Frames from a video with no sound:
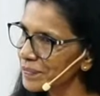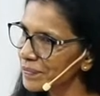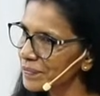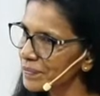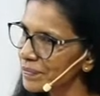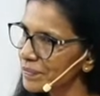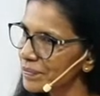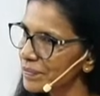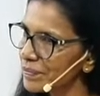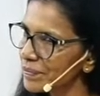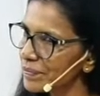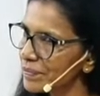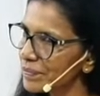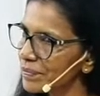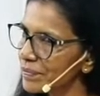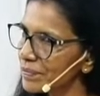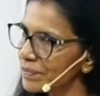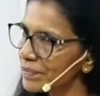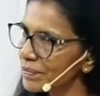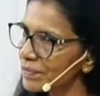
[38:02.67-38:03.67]

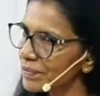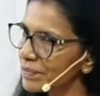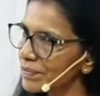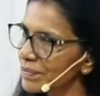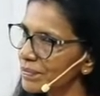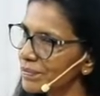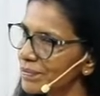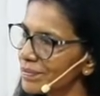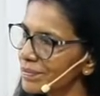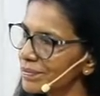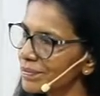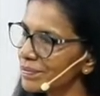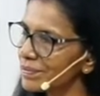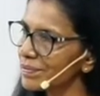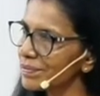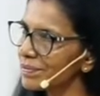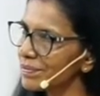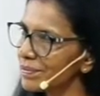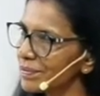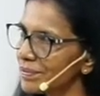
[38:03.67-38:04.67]

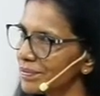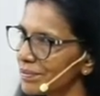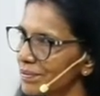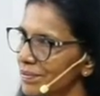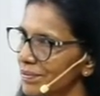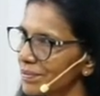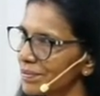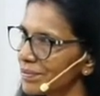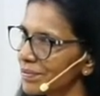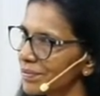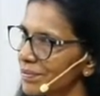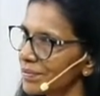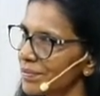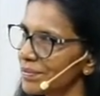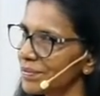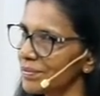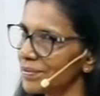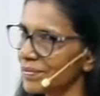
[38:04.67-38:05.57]
(silence)